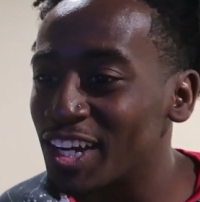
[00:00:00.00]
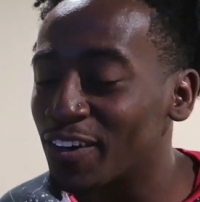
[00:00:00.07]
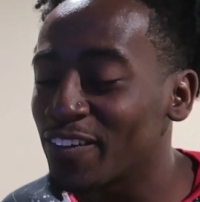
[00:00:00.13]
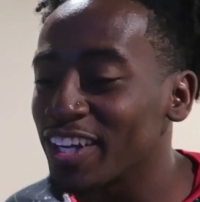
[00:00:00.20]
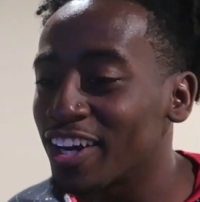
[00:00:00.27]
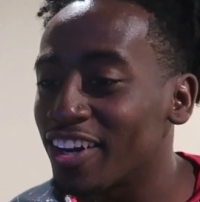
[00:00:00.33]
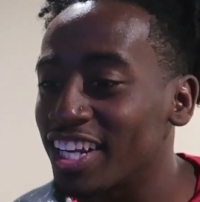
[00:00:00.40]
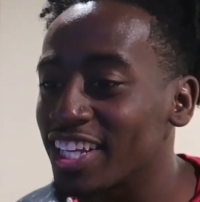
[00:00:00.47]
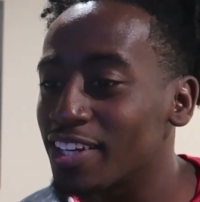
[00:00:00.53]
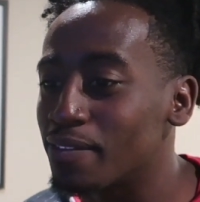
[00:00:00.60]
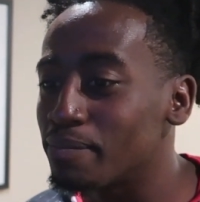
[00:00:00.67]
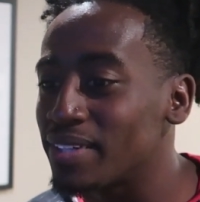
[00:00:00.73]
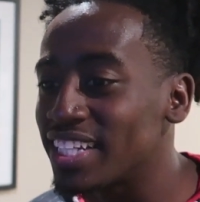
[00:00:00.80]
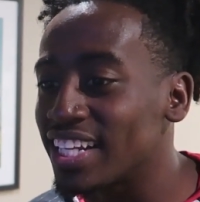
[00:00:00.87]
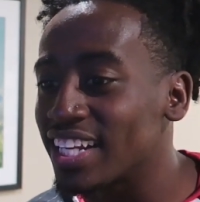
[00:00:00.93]
We only a
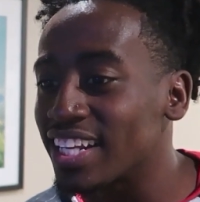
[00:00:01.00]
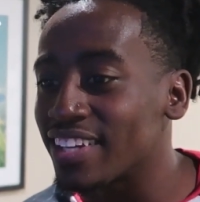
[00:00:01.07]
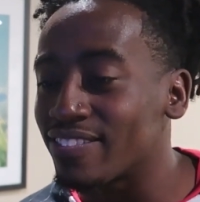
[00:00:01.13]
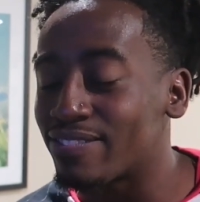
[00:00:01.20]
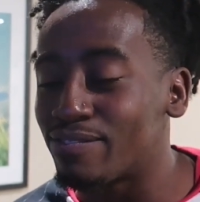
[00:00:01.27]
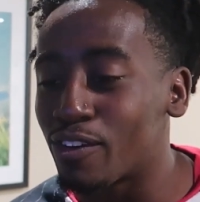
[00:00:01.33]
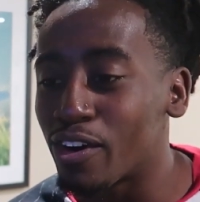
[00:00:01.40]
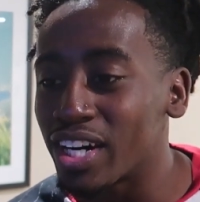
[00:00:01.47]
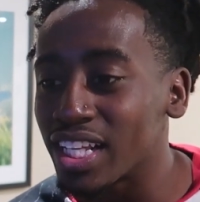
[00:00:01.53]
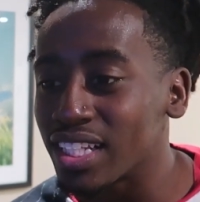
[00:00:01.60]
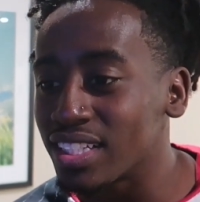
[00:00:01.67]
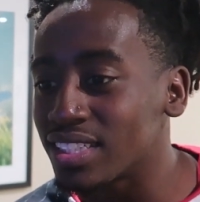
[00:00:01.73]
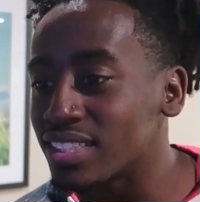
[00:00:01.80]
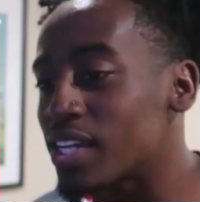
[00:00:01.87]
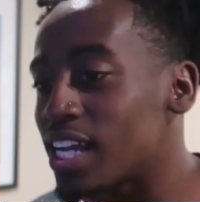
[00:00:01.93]
minute and
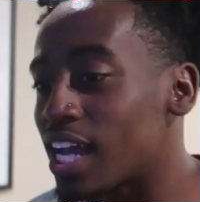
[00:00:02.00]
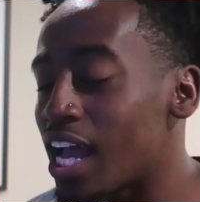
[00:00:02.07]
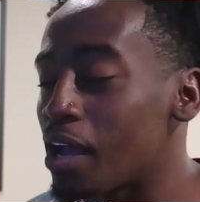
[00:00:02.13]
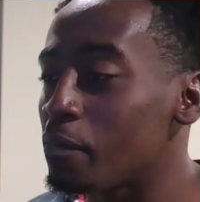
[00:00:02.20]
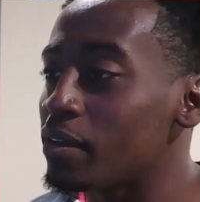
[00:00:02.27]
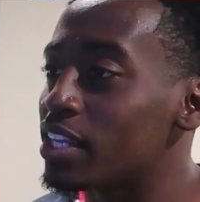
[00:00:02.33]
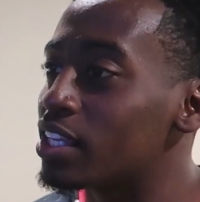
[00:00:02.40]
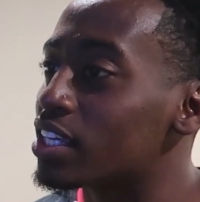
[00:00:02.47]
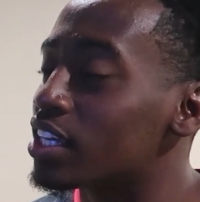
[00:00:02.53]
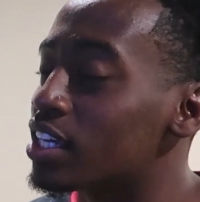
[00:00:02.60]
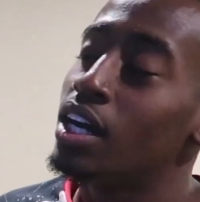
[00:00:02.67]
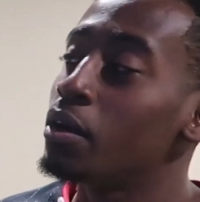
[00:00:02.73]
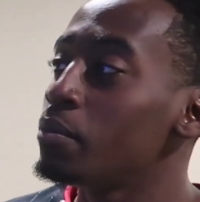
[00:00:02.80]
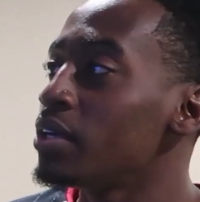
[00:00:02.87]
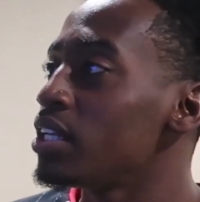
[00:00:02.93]
40, but how many?
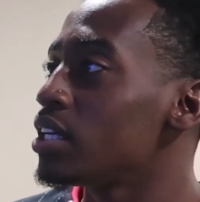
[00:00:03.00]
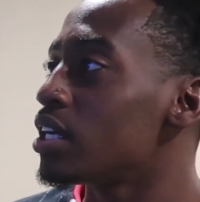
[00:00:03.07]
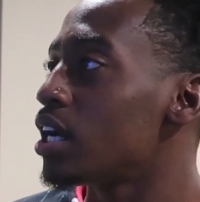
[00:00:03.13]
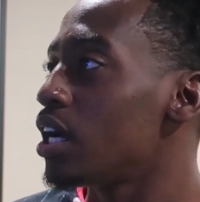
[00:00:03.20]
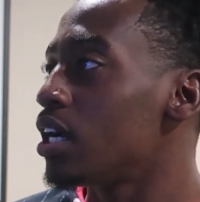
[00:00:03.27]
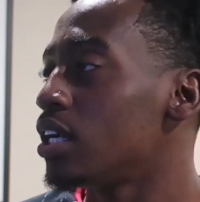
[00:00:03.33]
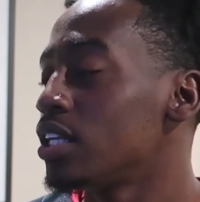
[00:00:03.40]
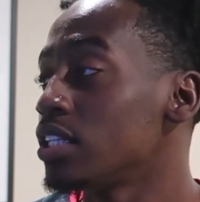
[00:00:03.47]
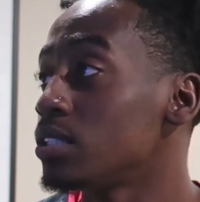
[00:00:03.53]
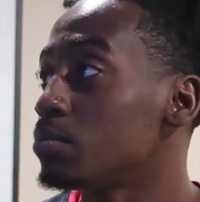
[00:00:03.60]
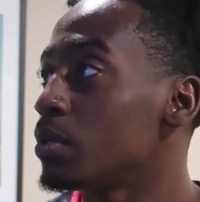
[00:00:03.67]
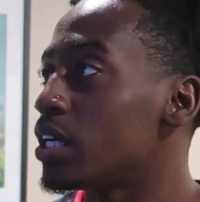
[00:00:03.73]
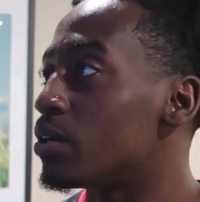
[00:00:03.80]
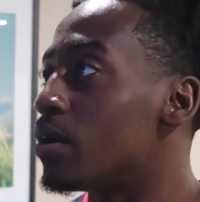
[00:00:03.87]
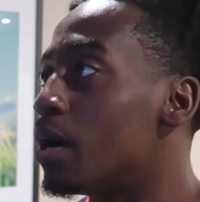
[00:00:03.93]
Oh, this
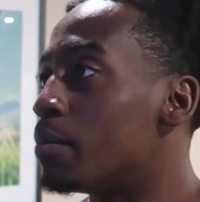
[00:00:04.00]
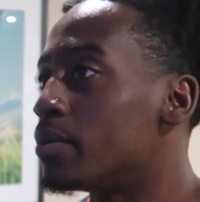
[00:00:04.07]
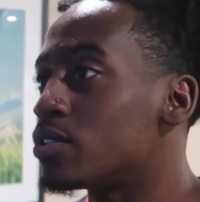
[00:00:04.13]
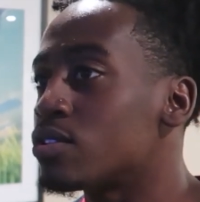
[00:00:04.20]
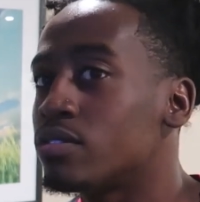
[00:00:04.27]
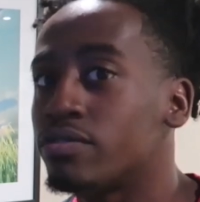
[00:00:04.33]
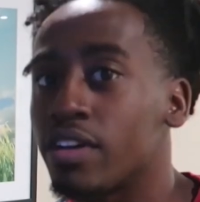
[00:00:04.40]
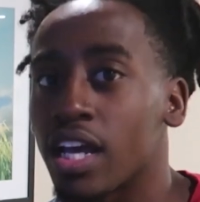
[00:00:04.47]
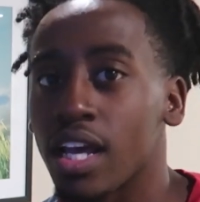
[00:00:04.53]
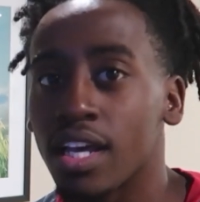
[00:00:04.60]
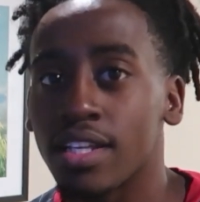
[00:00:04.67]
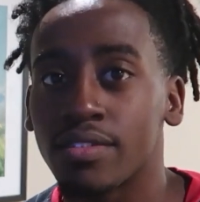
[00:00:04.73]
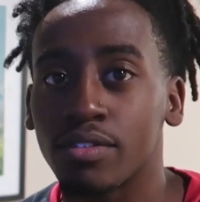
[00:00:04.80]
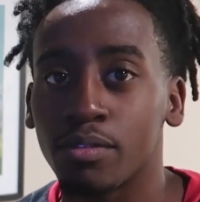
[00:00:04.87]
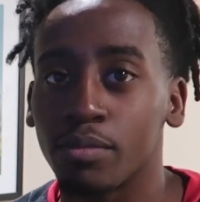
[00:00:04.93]
man rapping too
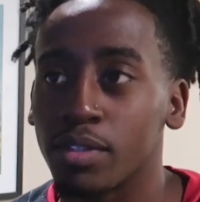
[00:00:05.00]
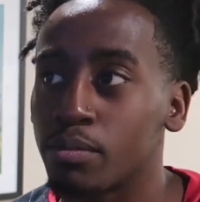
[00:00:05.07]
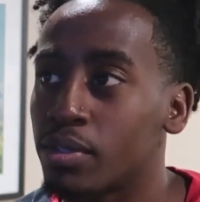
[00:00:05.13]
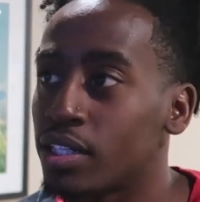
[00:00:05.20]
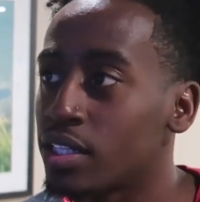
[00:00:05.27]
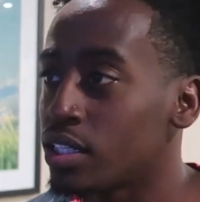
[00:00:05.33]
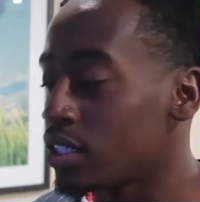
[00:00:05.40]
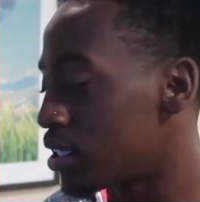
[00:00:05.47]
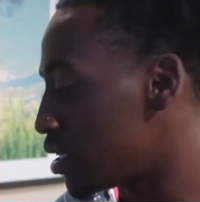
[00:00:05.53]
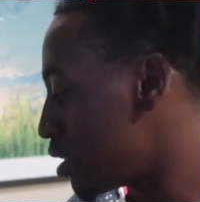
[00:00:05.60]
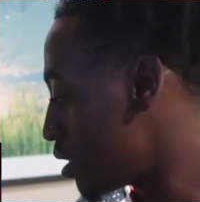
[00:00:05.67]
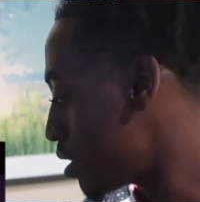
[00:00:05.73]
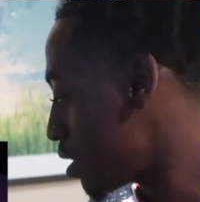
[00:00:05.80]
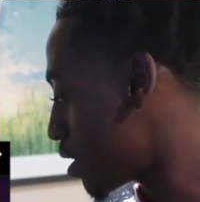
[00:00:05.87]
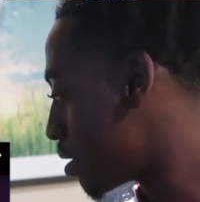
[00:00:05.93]
fast for me, bro.
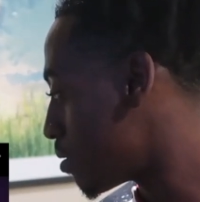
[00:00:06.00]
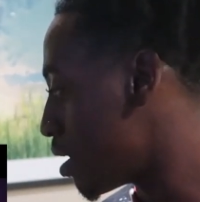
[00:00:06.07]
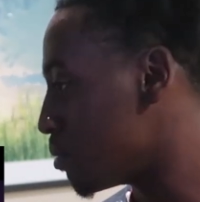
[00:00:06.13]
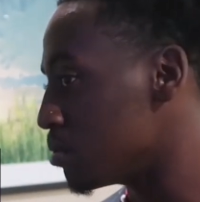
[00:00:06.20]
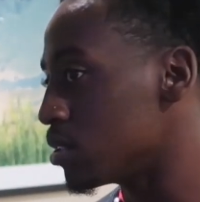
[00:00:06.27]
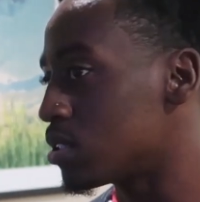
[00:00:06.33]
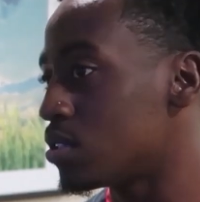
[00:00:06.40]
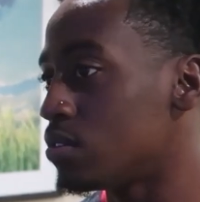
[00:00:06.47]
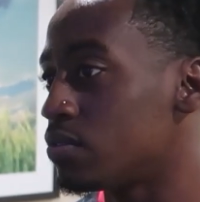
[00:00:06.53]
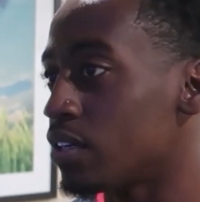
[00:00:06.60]
Una de